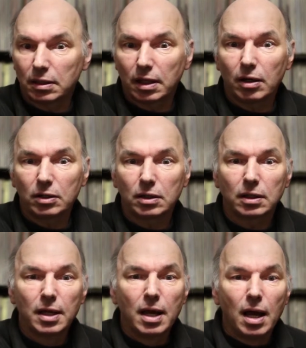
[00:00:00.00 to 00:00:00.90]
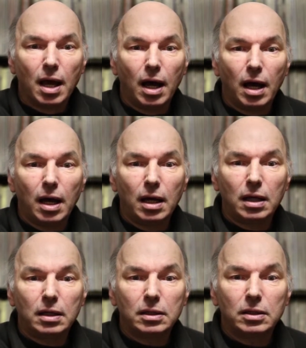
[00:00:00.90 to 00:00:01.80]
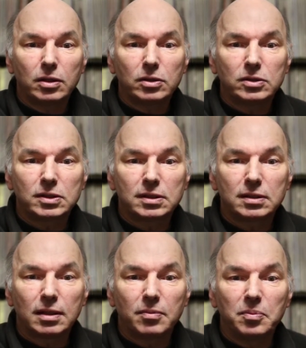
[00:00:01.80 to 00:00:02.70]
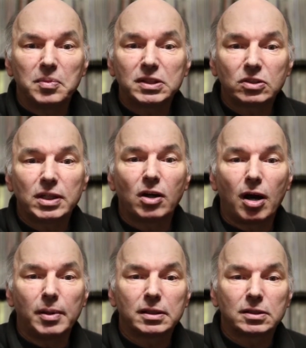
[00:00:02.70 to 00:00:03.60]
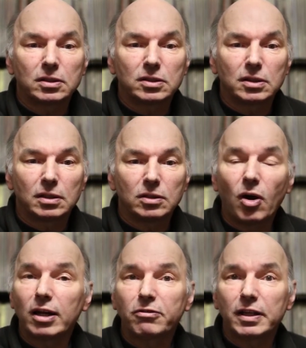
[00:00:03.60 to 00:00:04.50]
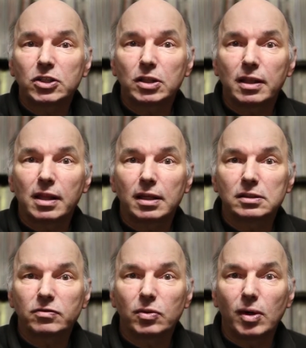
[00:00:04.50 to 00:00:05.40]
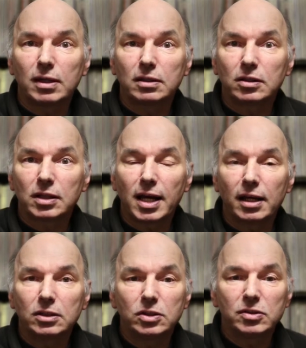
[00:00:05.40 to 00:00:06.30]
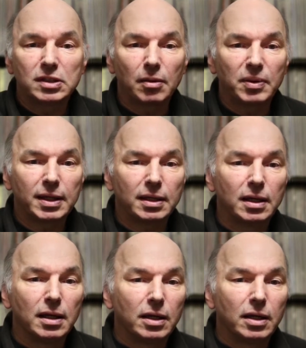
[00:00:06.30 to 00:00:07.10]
character. There's mystery comics, there's nonfiction things if you want to learn how to do something.